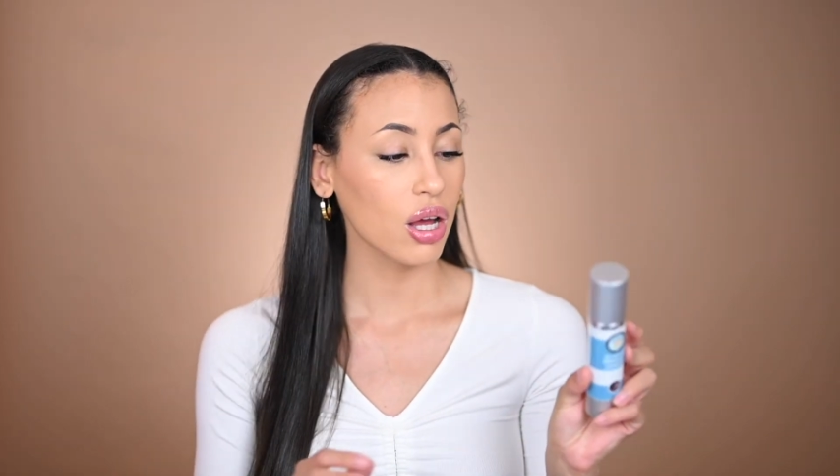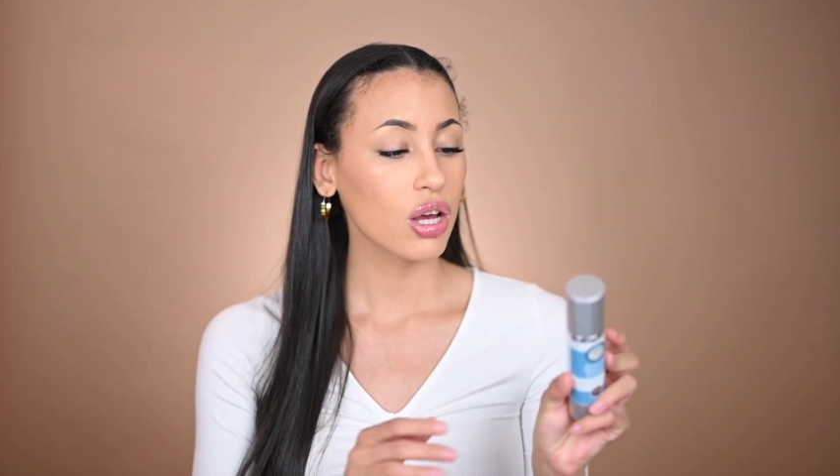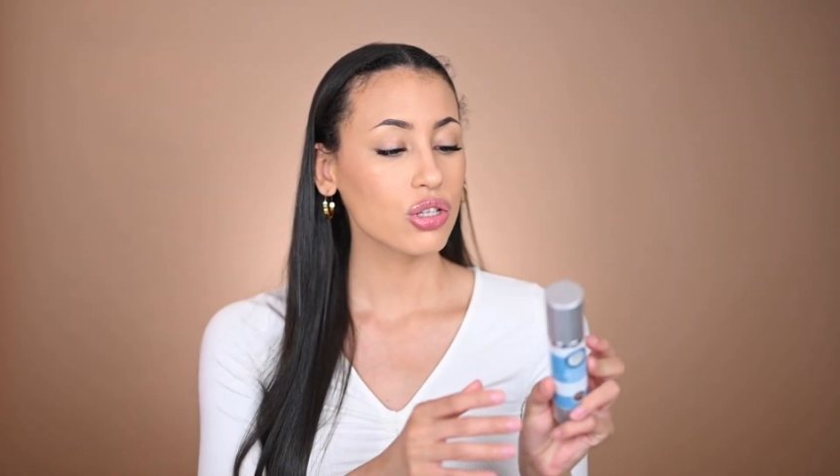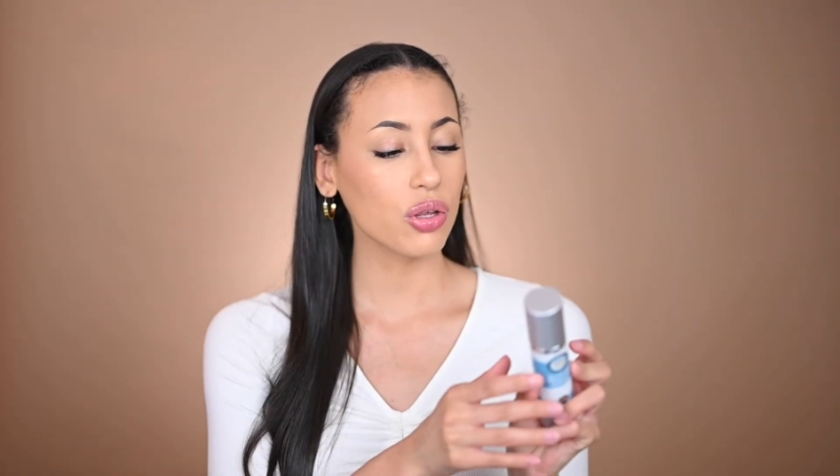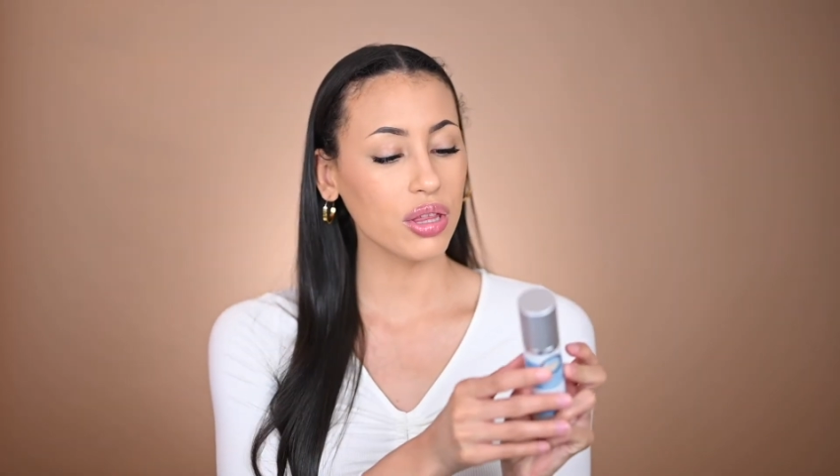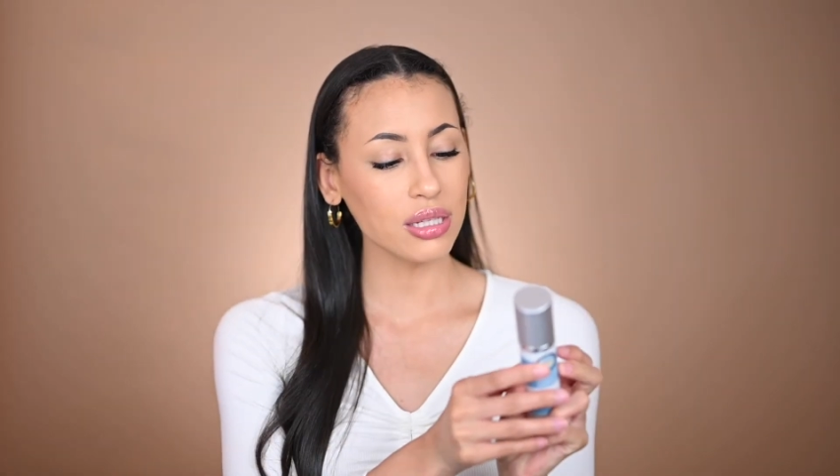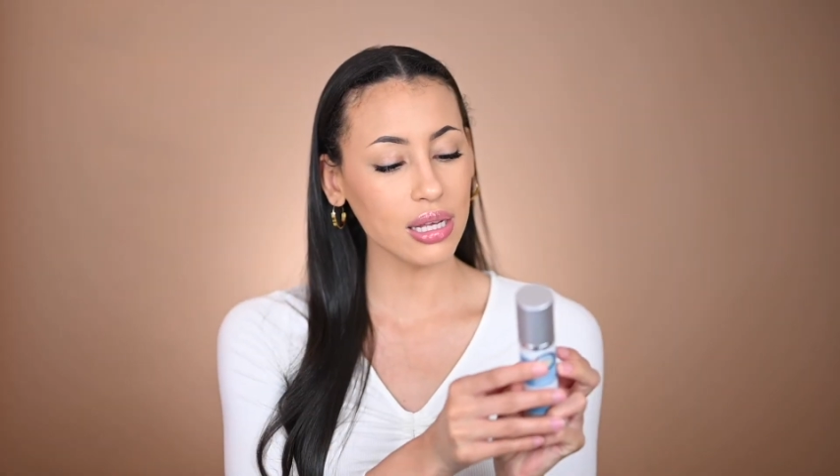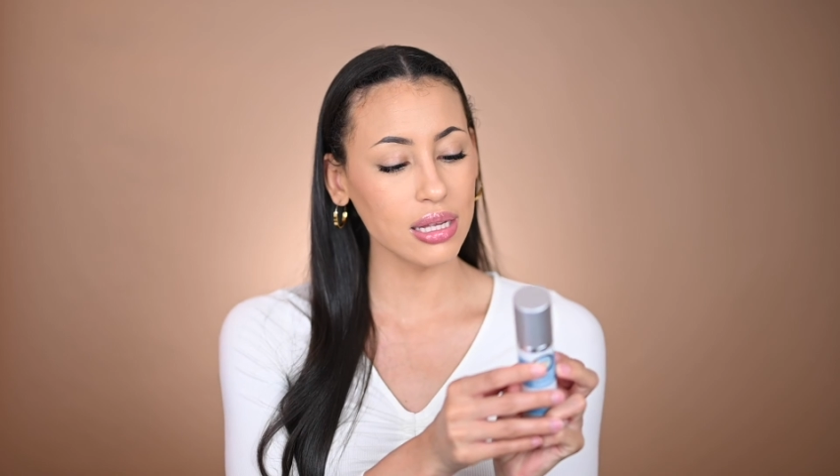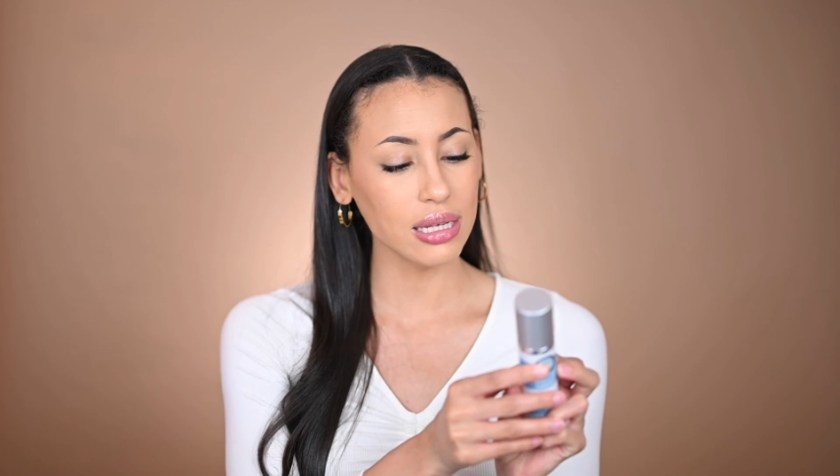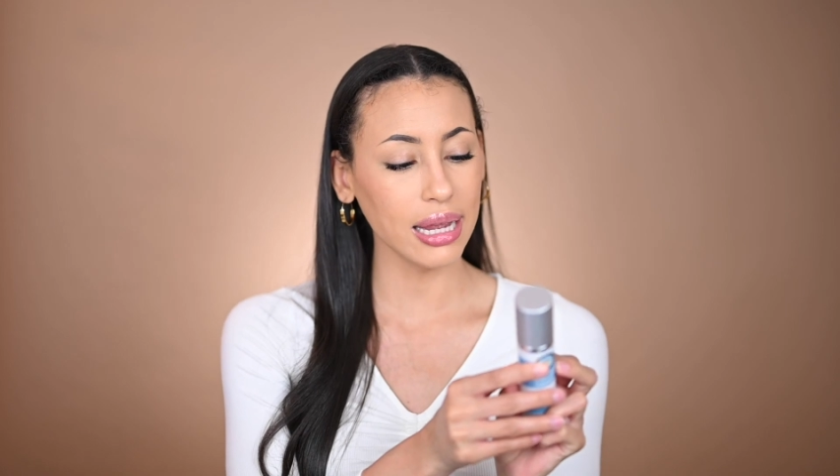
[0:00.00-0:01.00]
So this
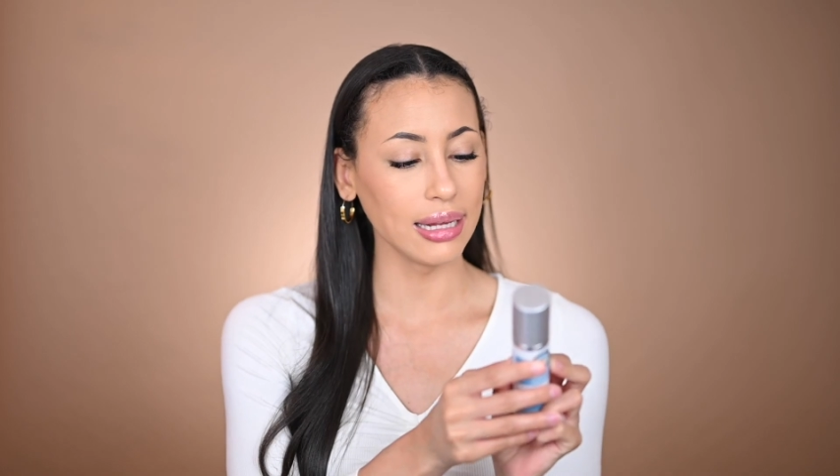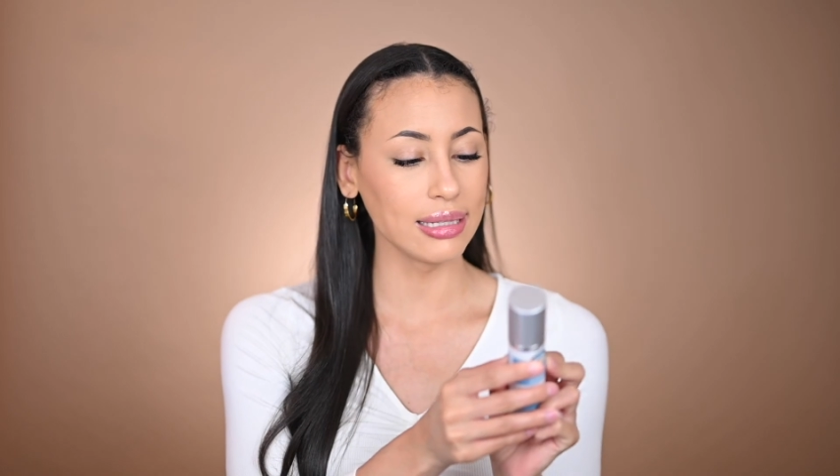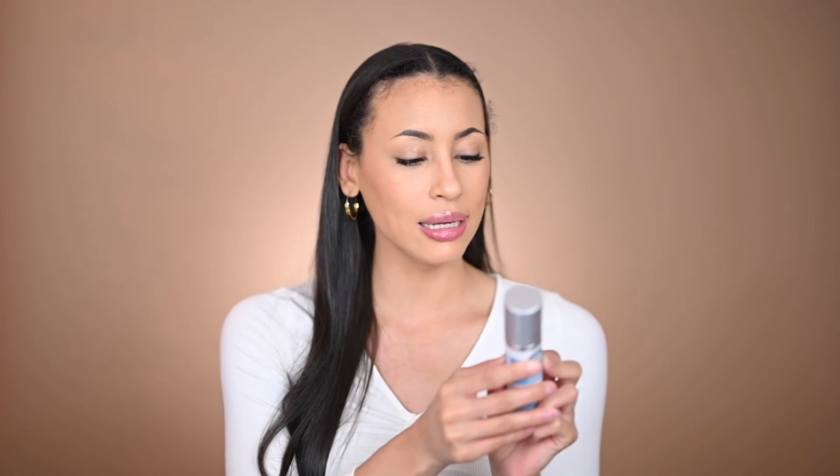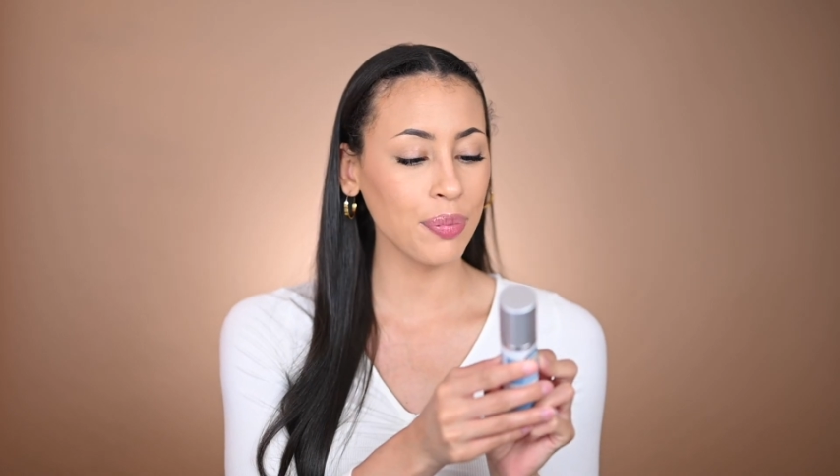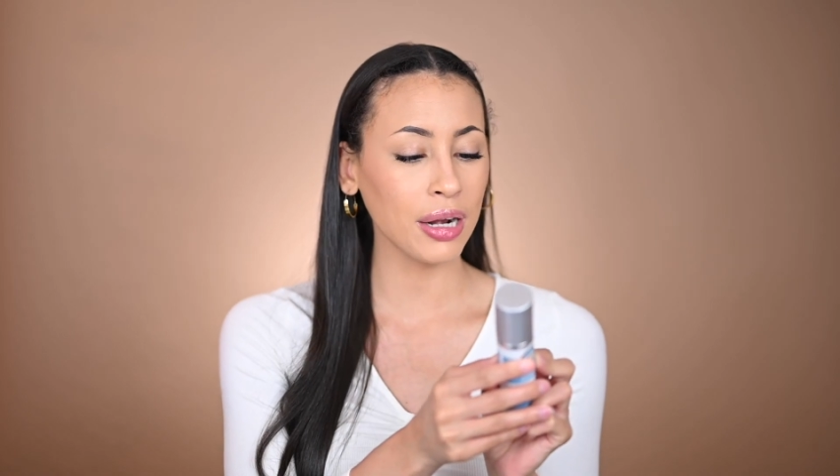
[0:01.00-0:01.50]
is a deep